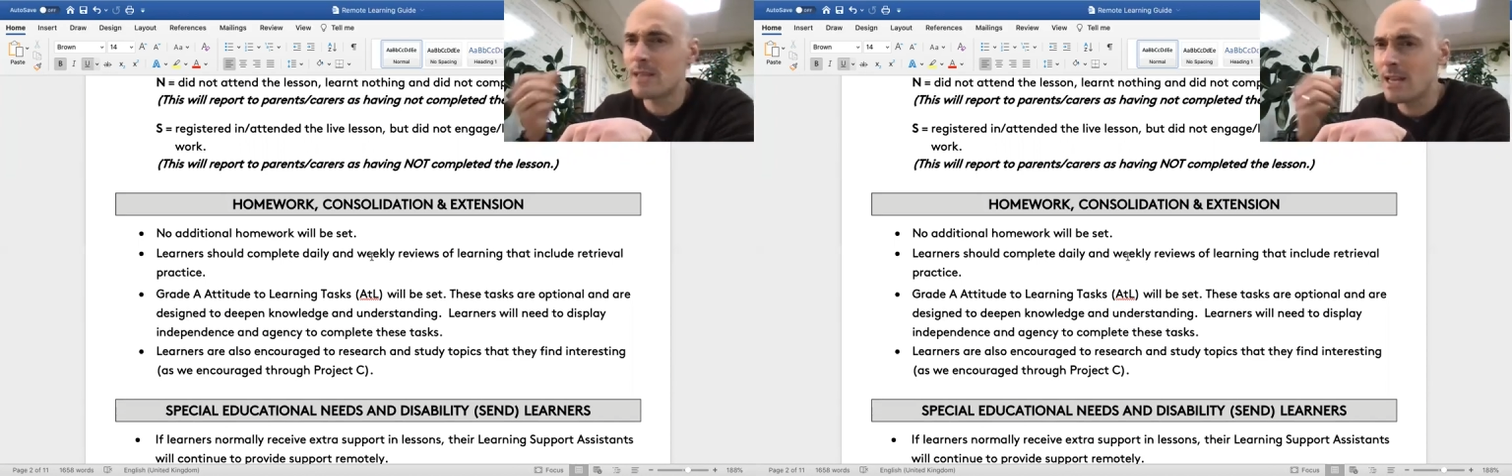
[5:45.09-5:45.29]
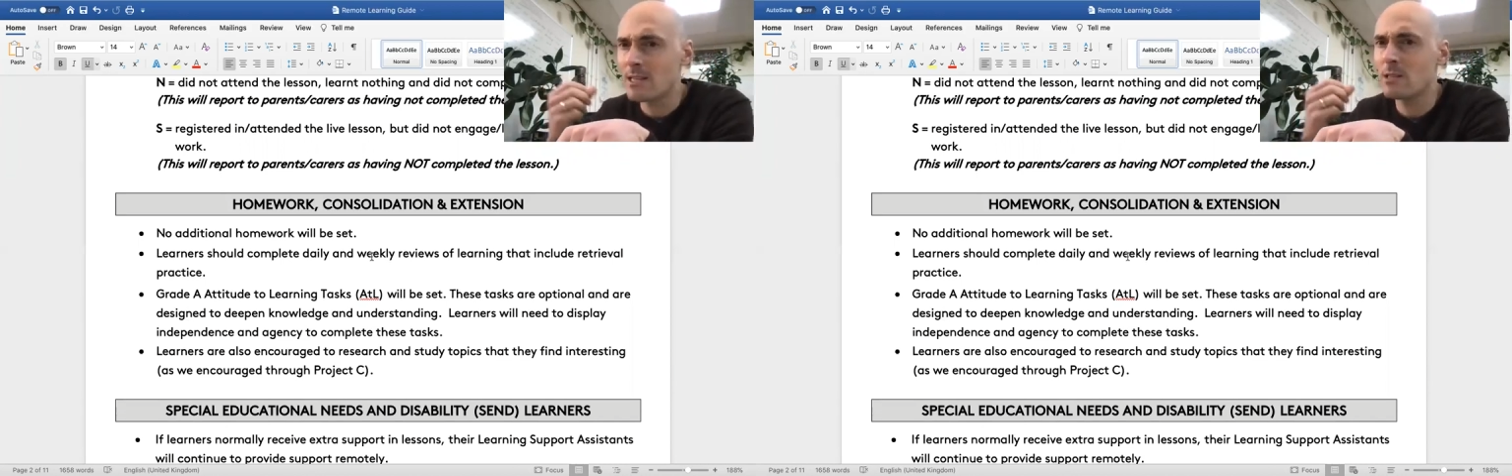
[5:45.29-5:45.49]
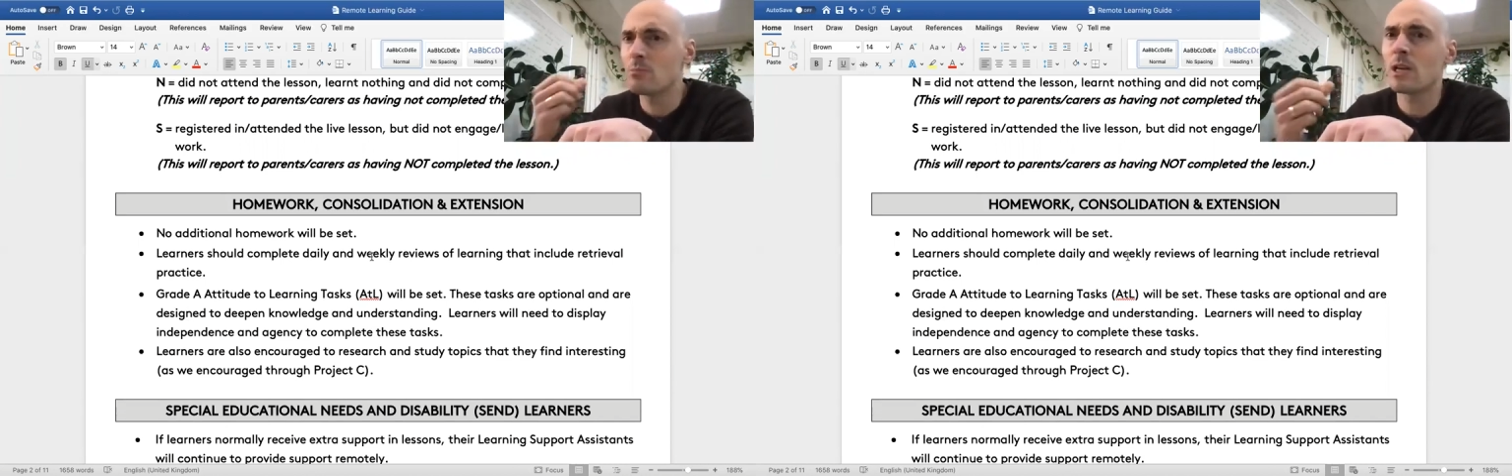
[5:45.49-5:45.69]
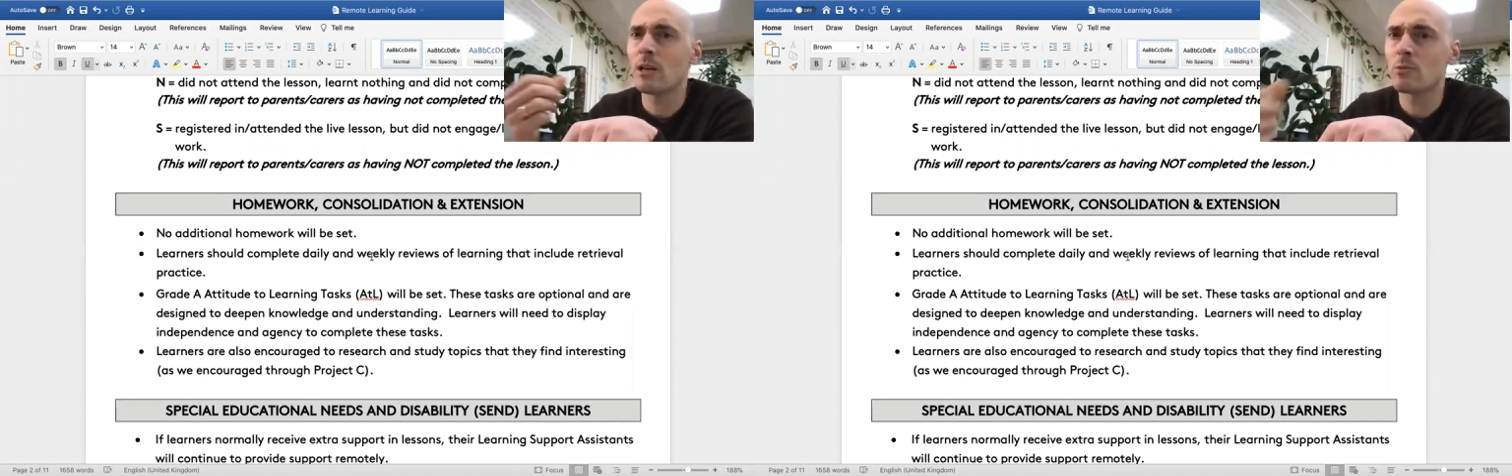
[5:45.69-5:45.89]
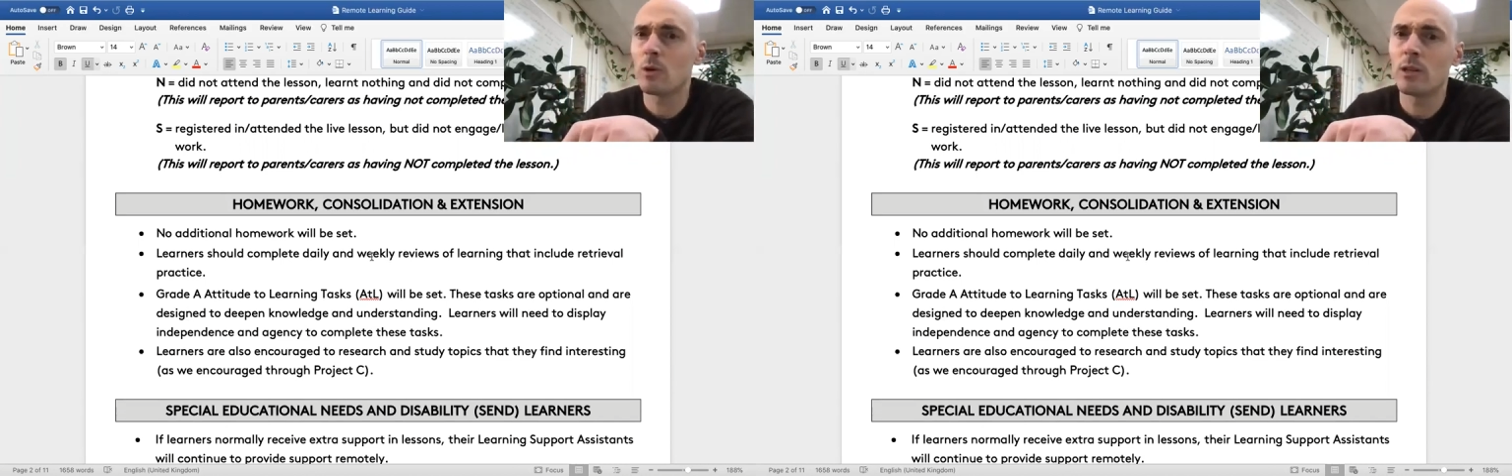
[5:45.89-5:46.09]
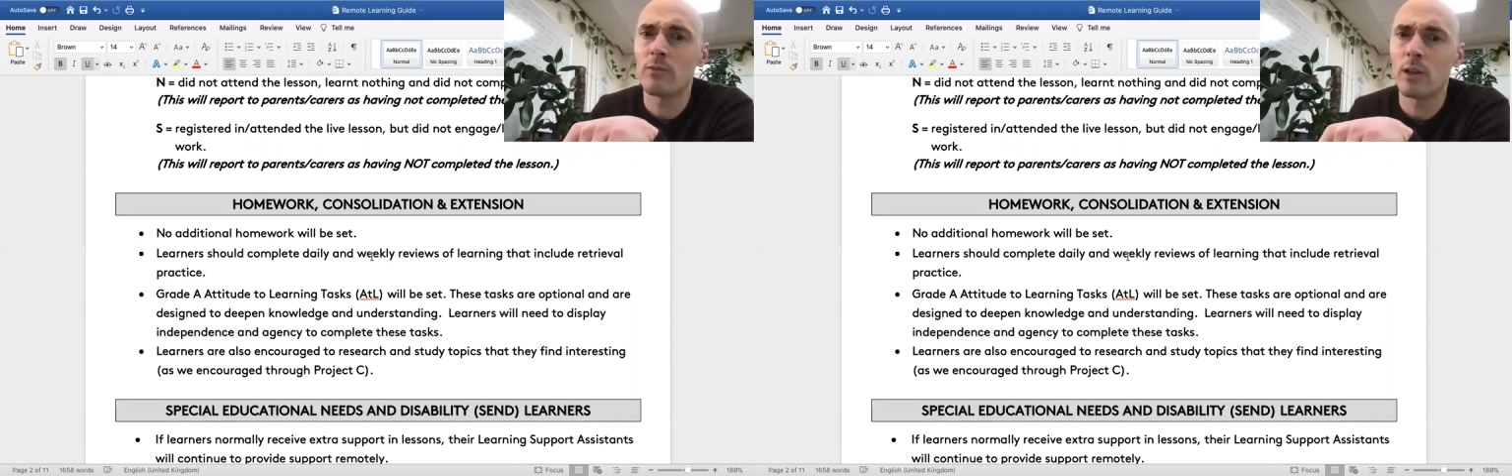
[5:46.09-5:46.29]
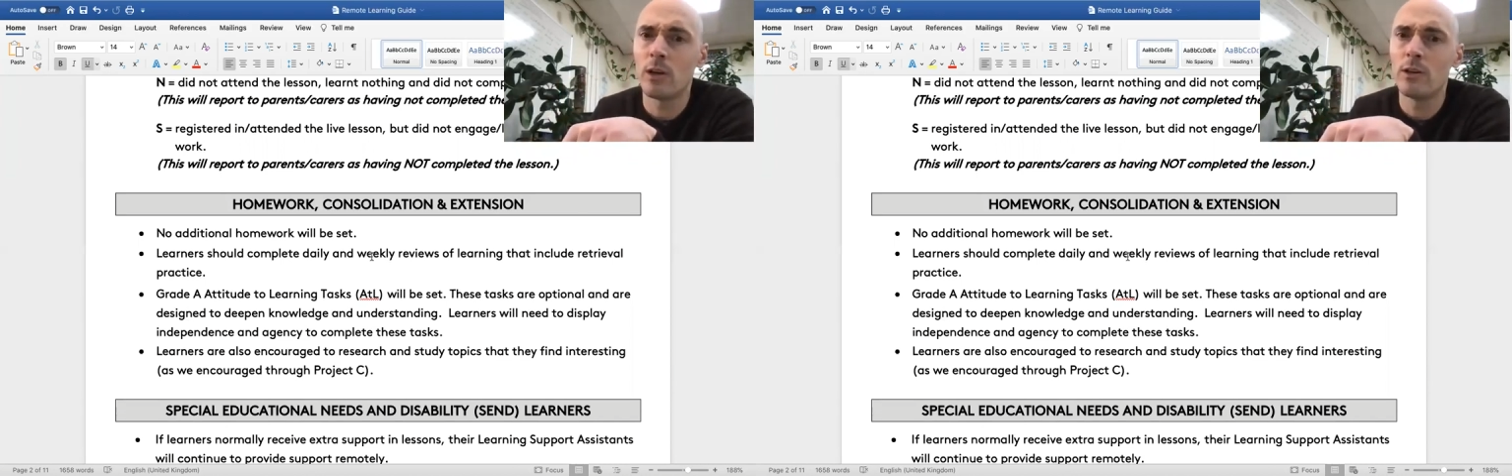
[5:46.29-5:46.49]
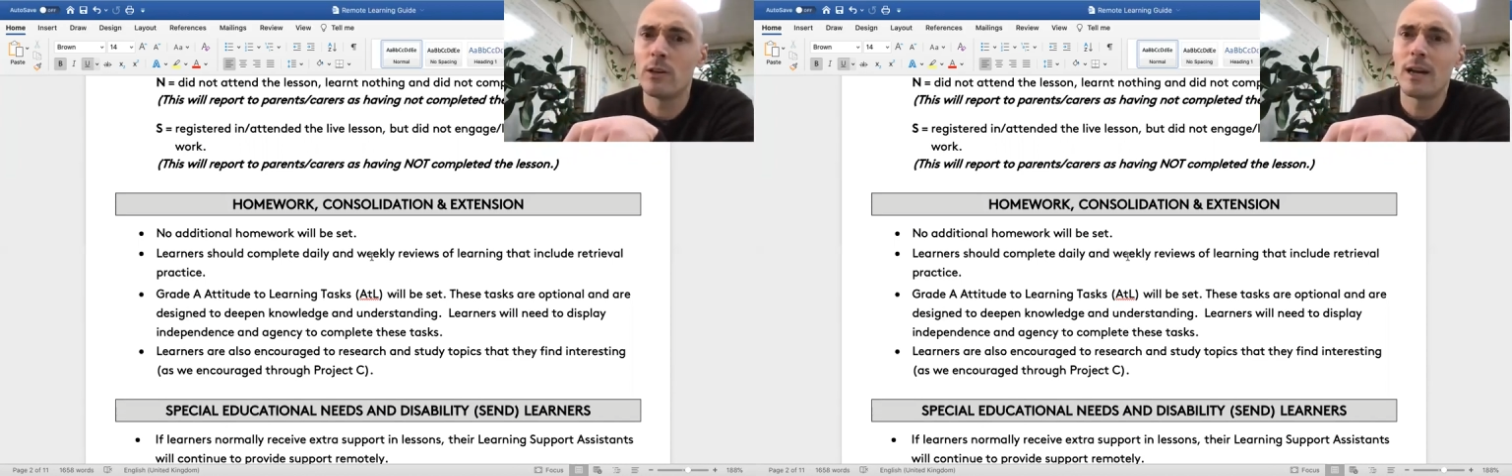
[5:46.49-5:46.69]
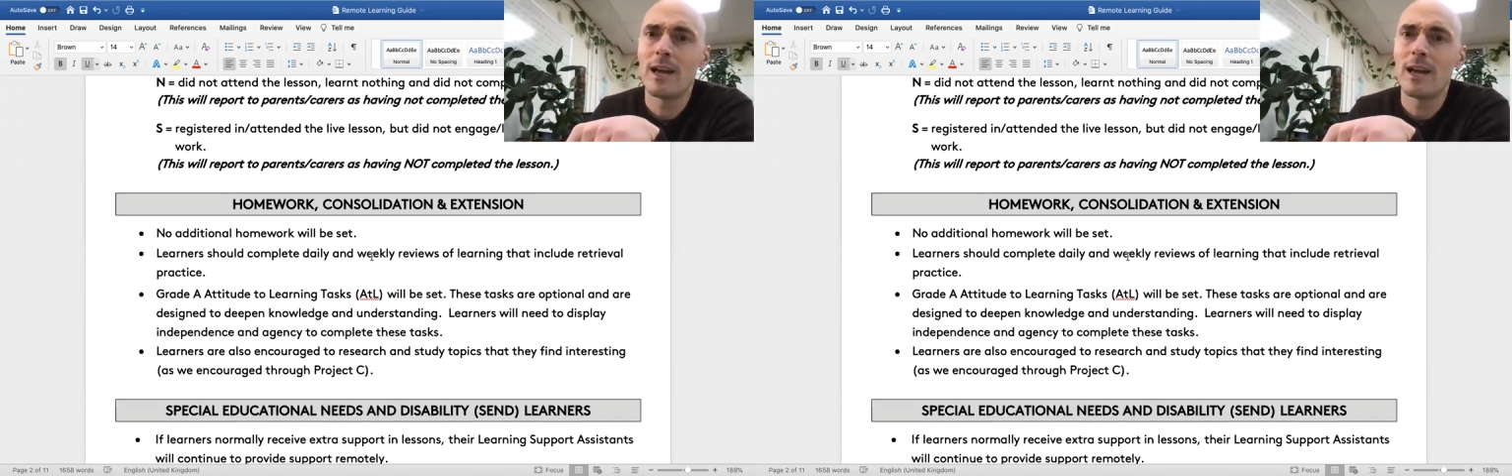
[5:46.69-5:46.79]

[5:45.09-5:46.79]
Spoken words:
testing themselves on what they've learned,